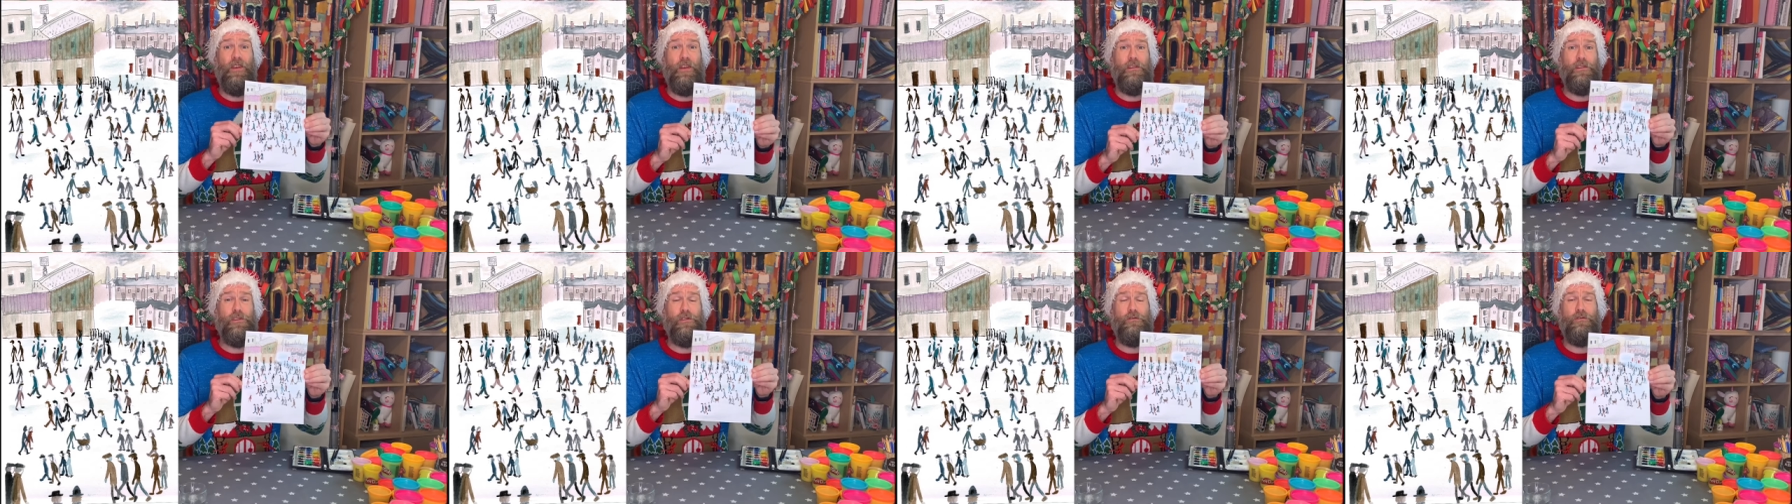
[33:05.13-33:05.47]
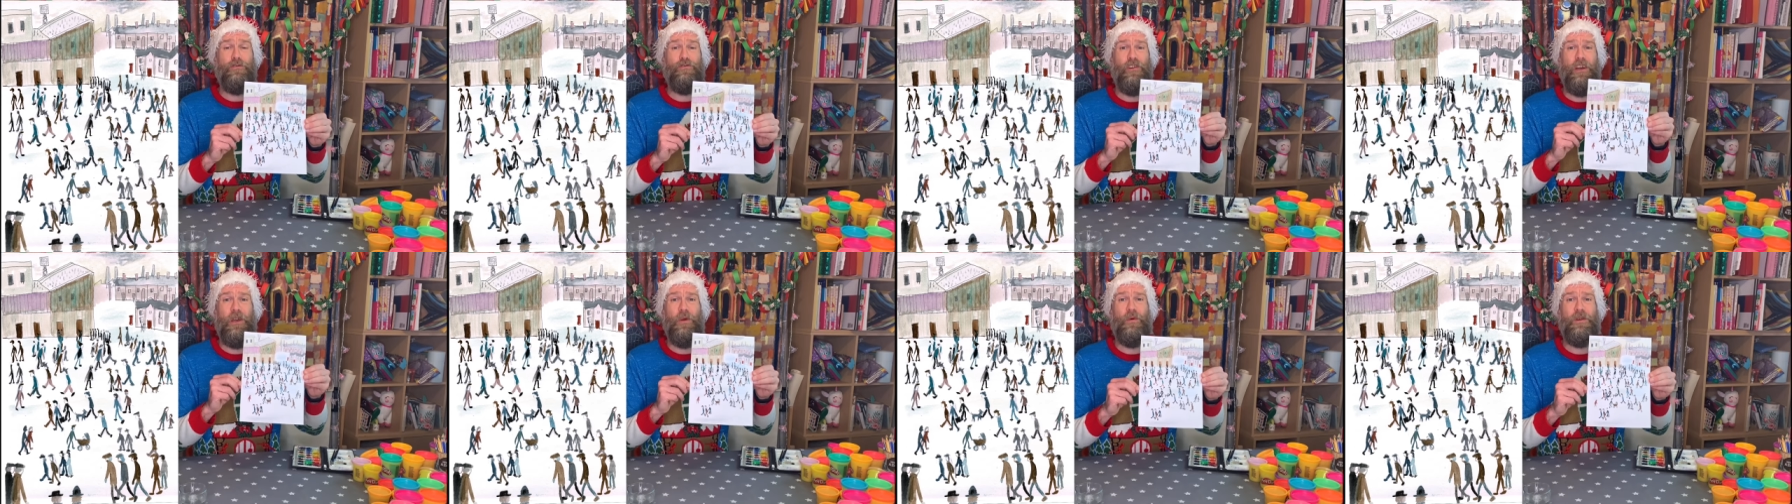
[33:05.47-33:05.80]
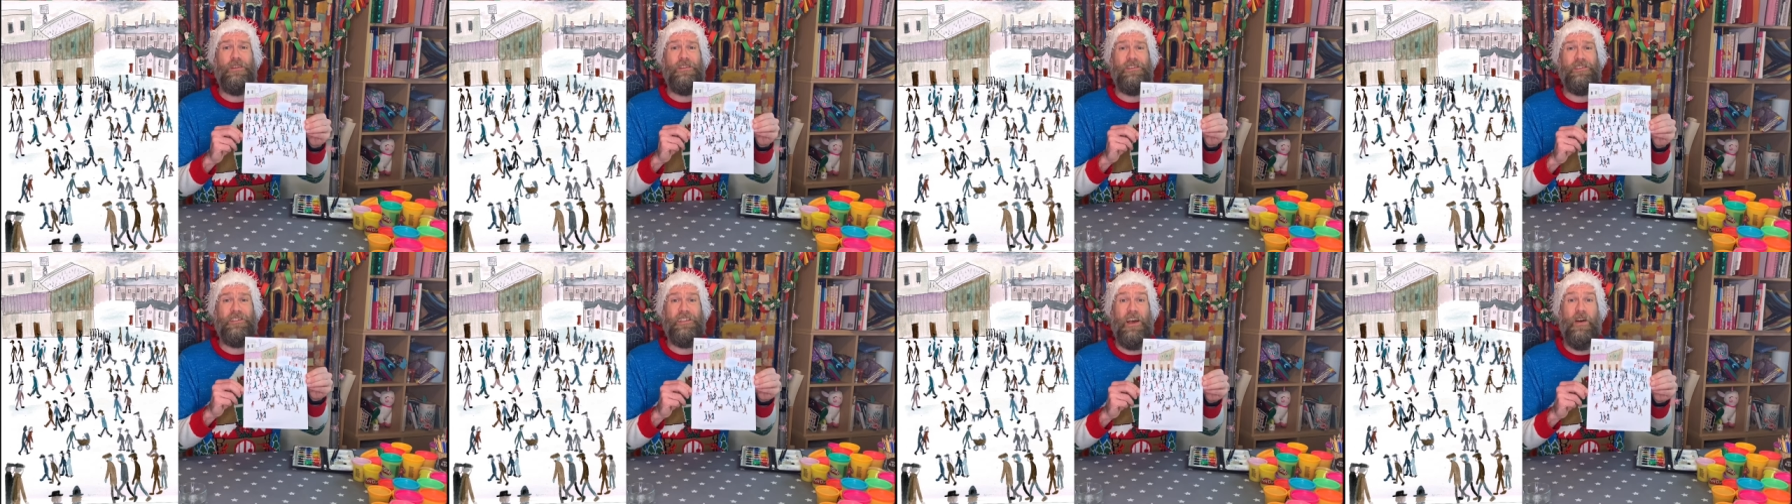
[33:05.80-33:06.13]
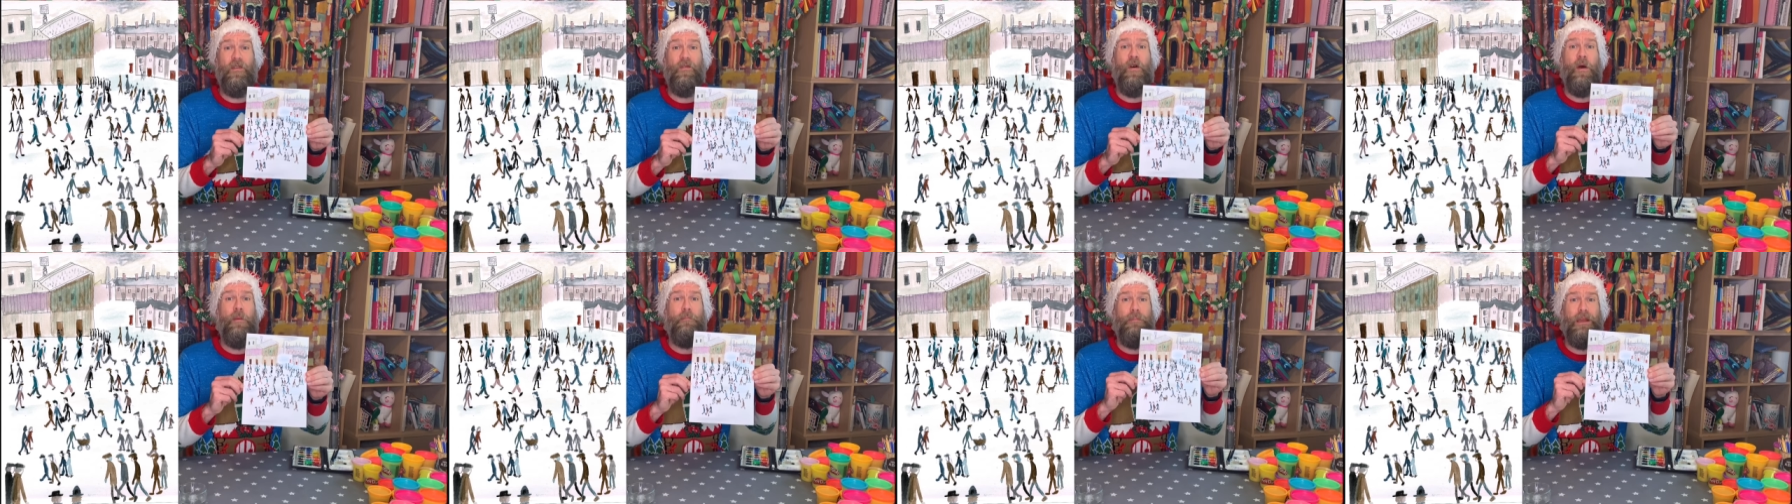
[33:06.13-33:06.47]
do try one
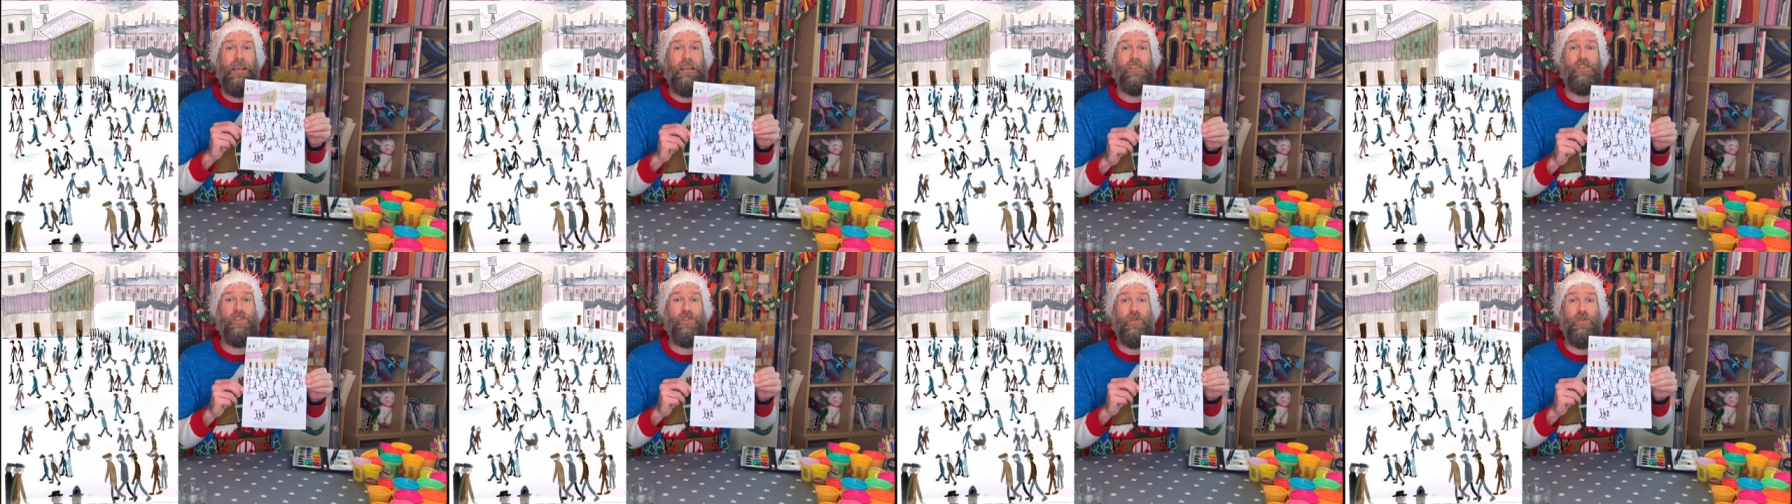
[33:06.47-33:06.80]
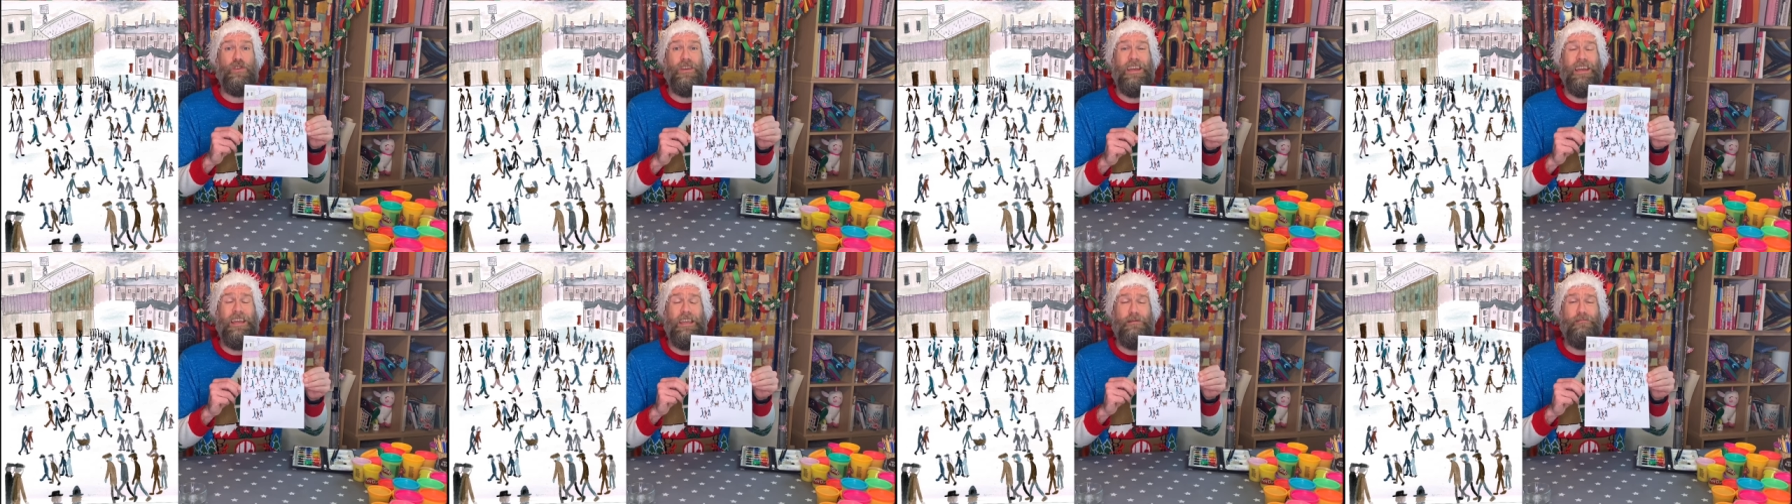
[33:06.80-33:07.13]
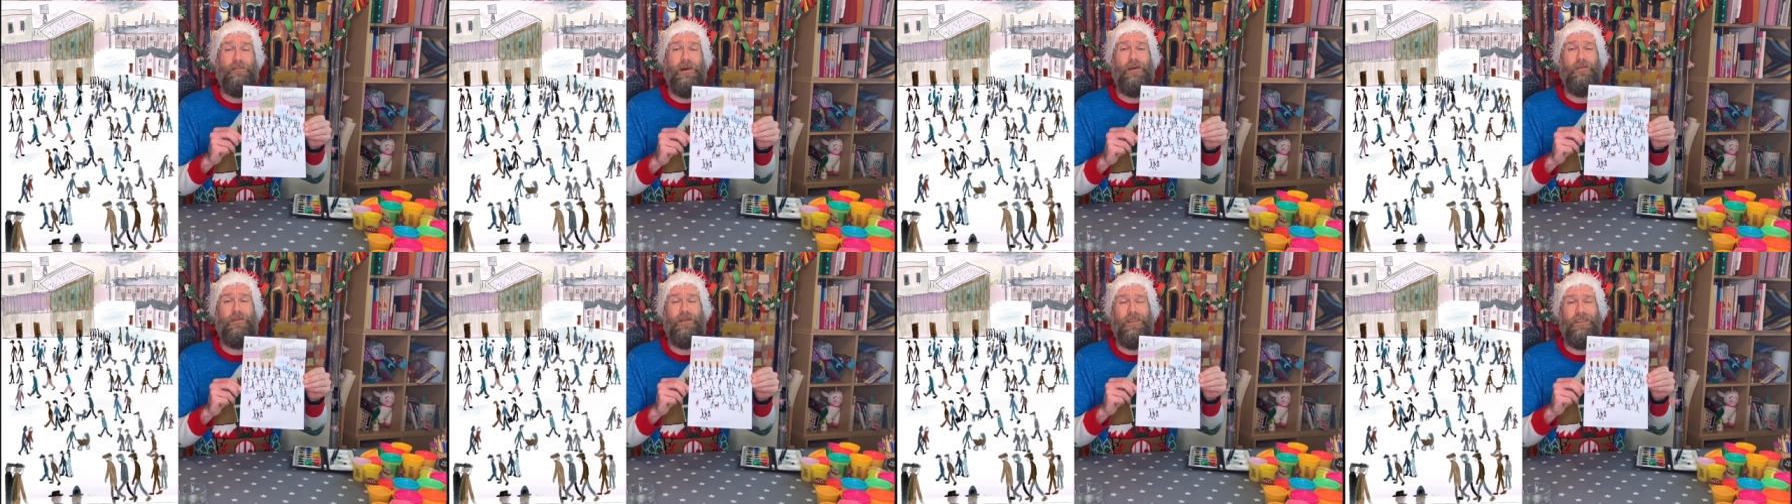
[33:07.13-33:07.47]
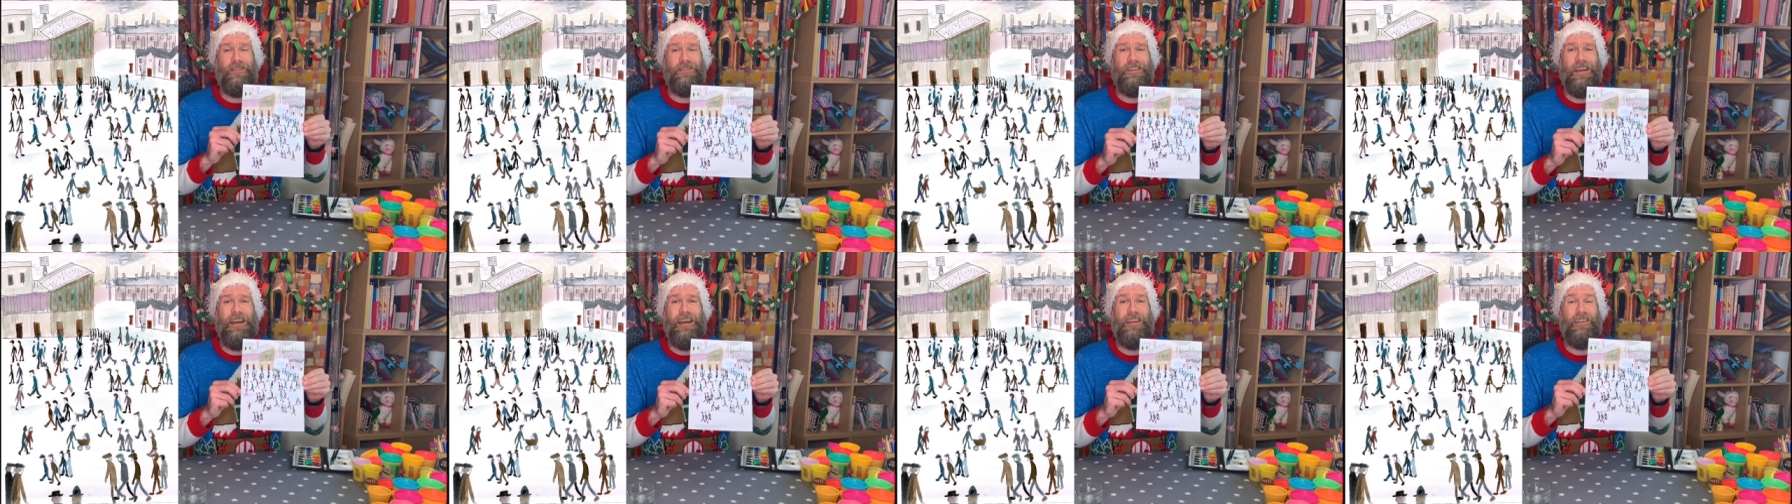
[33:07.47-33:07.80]
yourself, make sure you get your mum or your
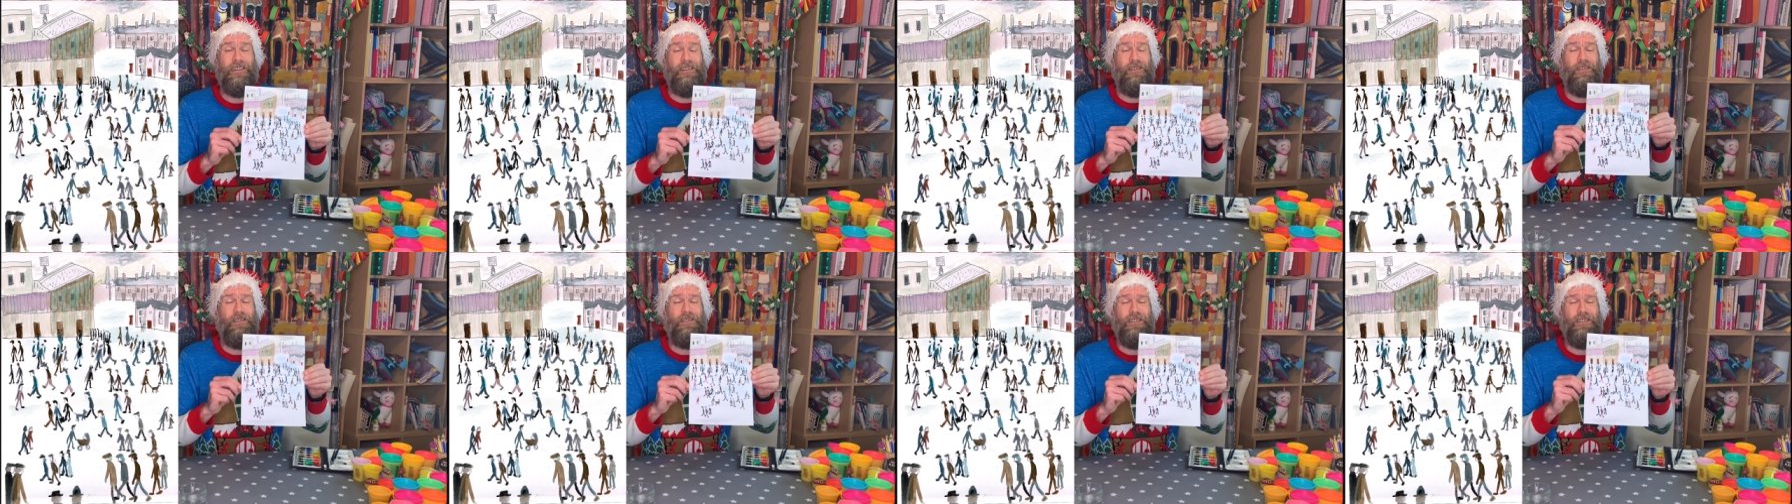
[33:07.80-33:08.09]
dad